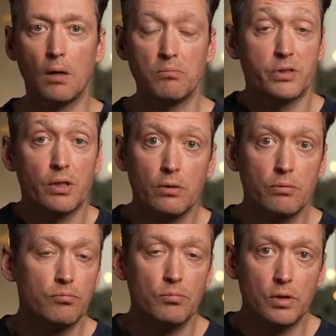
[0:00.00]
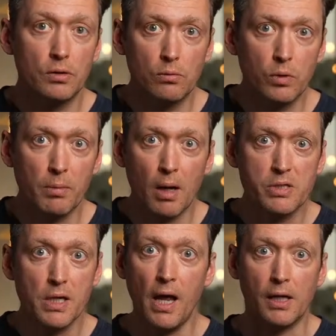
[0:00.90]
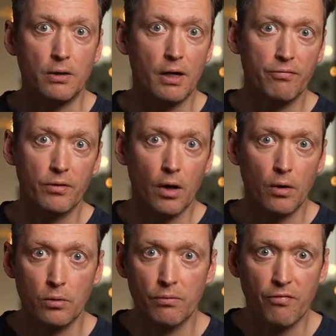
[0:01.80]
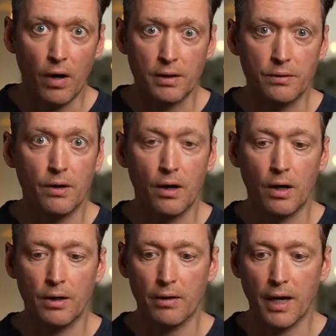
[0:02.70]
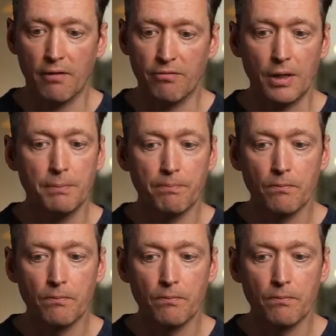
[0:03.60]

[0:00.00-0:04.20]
So you wouldn't be able to connect. You'd have to go and find another cafe.